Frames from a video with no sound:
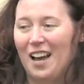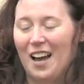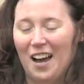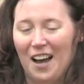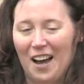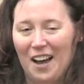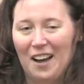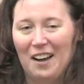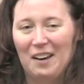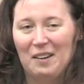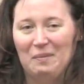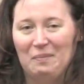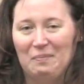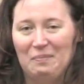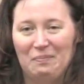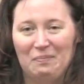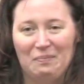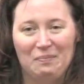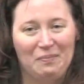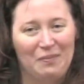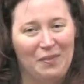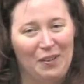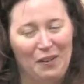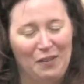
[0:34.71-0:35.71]

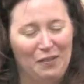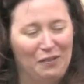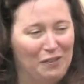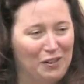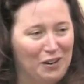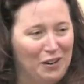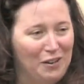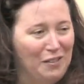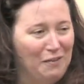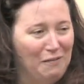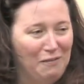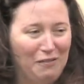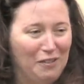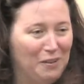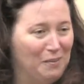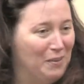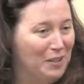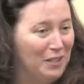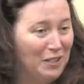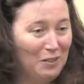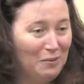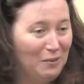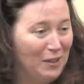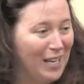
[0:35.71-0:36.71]
from
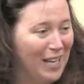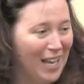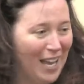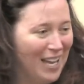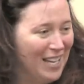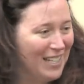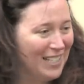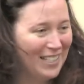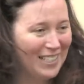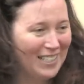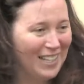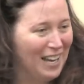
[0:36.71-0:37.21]
this weekend.